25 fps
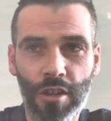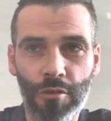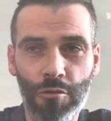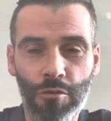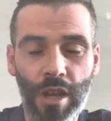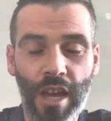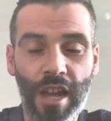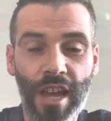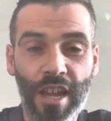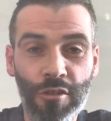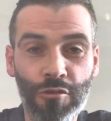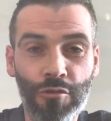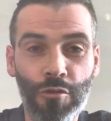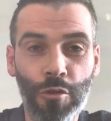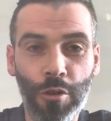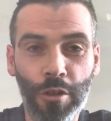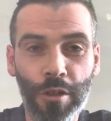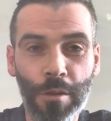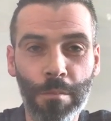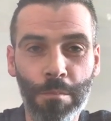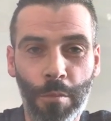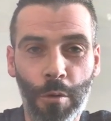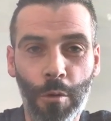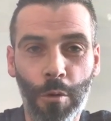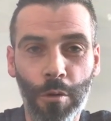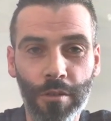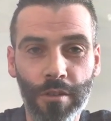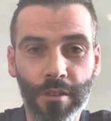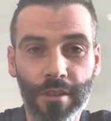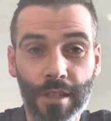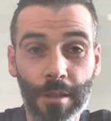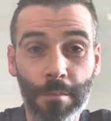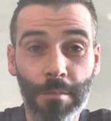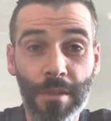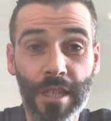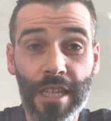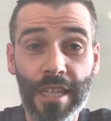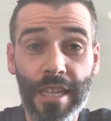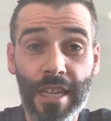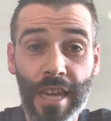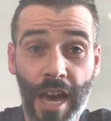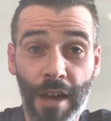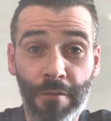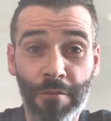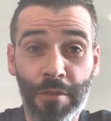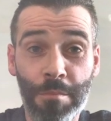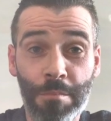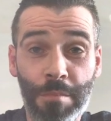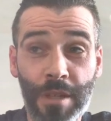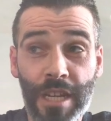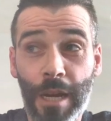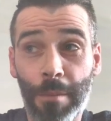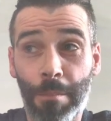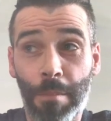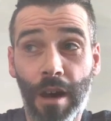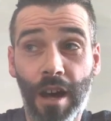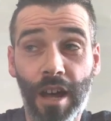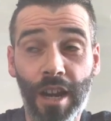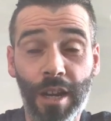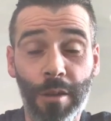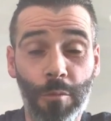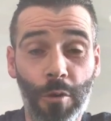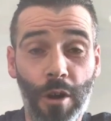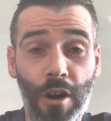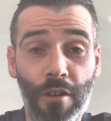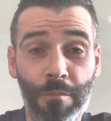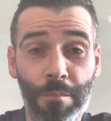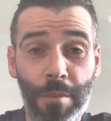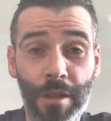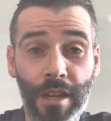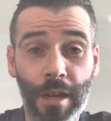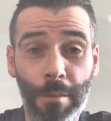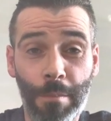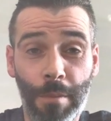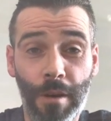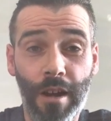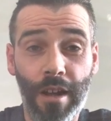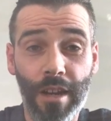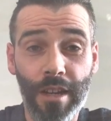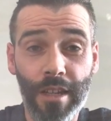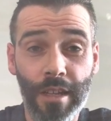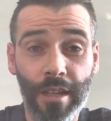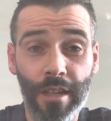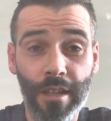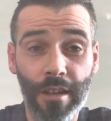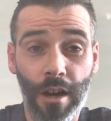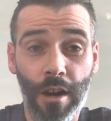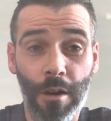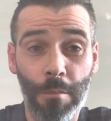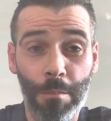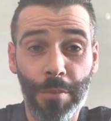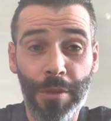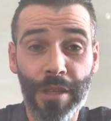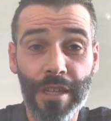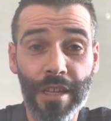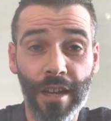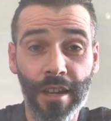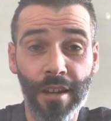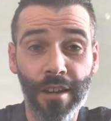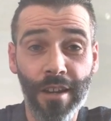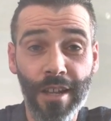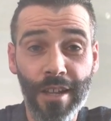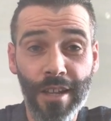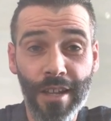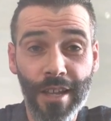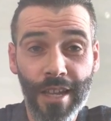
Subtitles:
It is really important to me, having been a part of what I've been a part of up here.